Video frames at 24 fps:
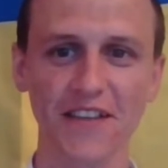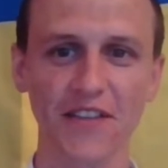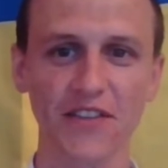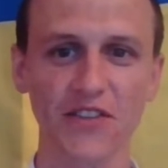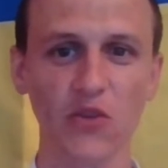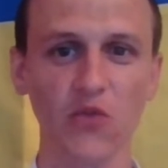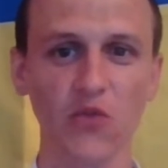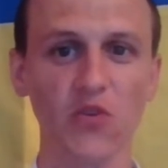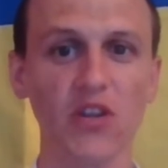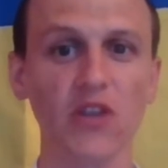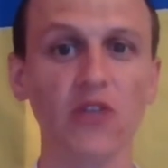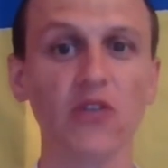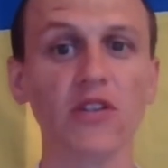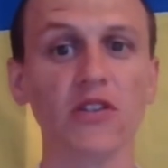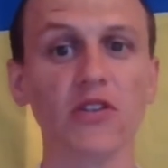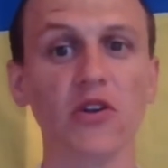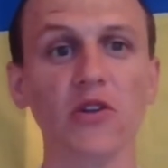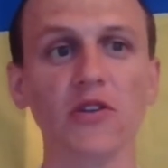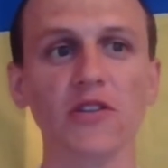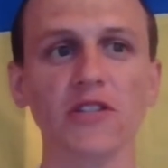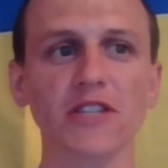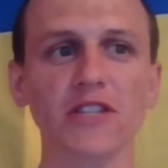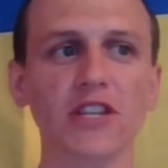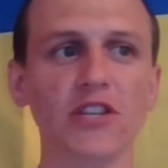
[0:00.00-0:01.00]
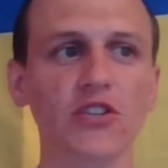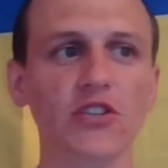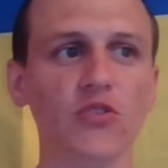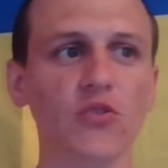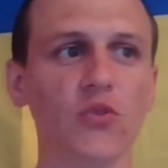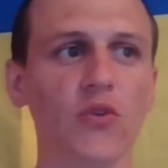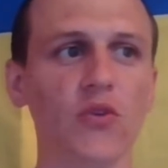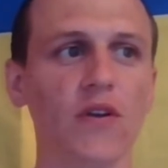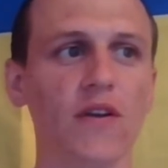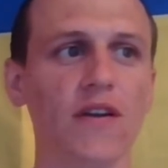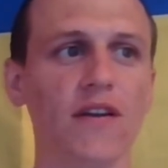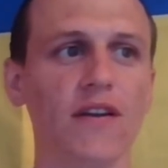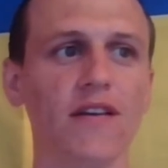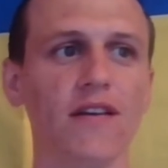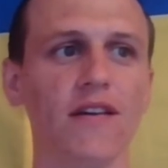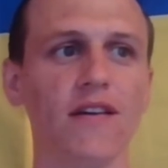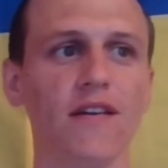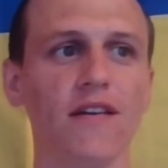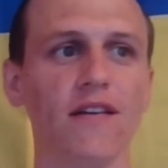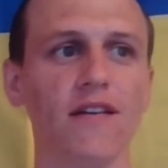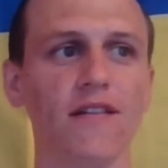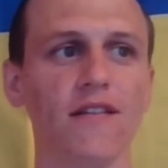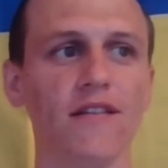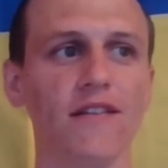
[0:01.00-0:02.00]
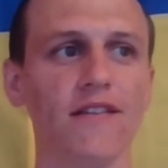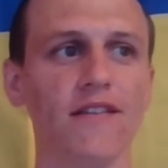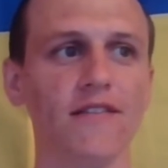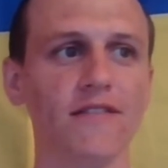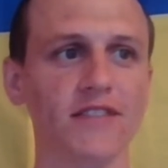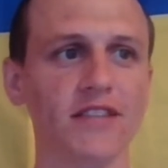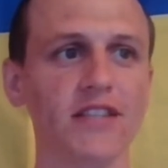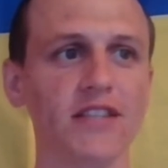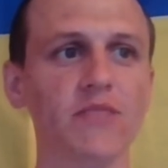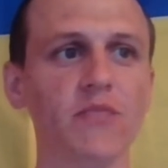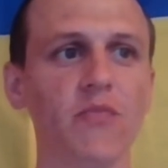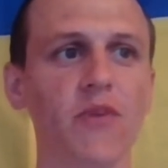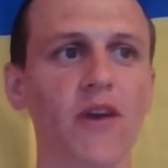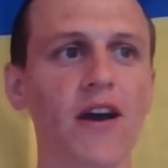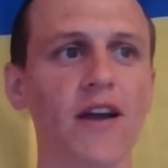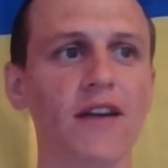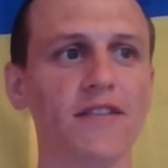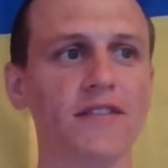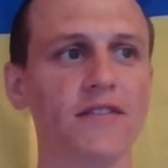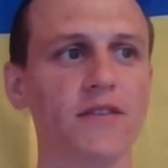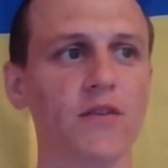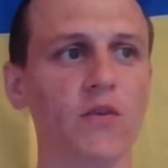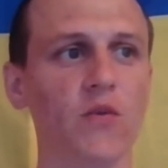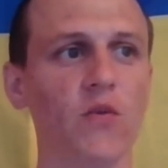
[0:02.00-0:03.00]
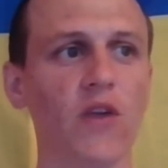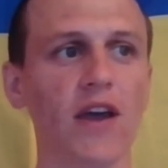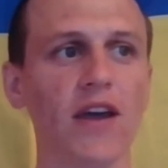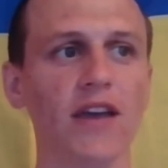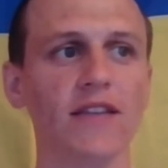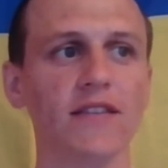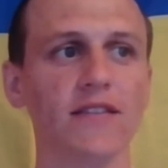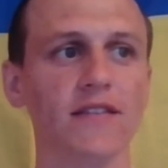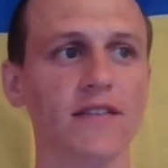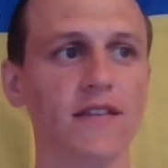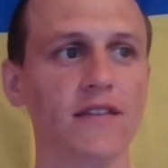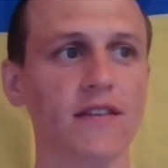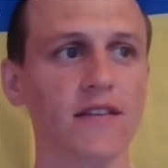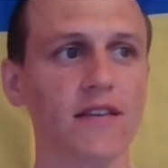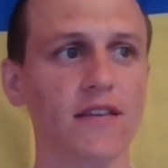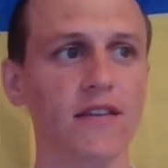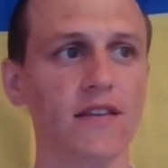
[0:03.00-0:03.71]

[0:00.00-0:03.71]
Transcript: So you don't need to, in this part, write